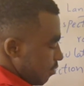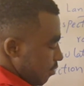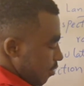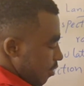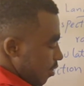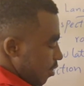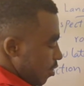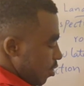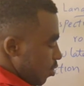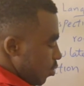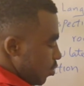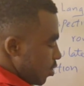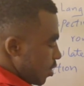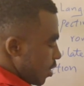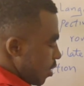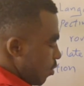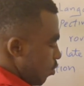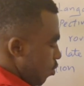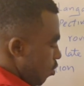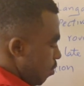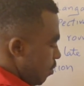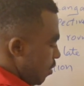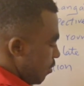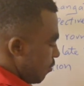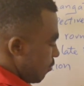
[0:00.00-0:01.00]
for
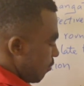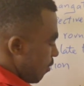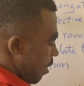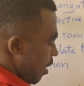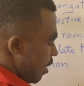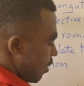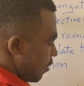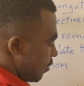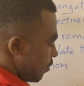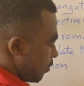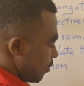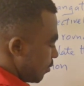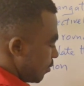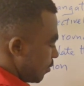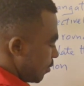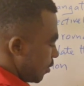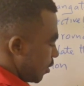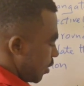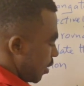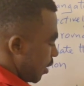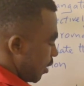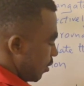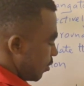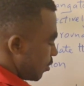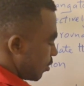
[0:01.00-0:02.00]
losing will be 5
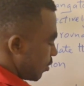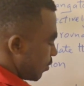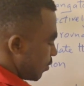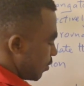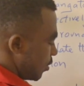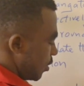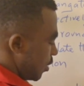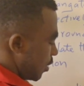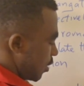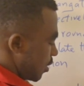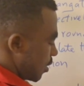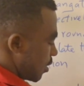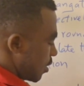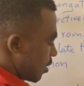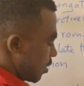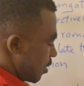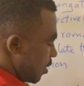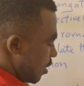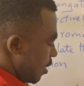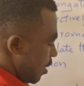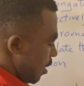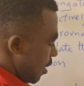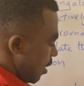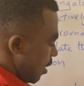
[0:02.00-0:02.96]
out of 6.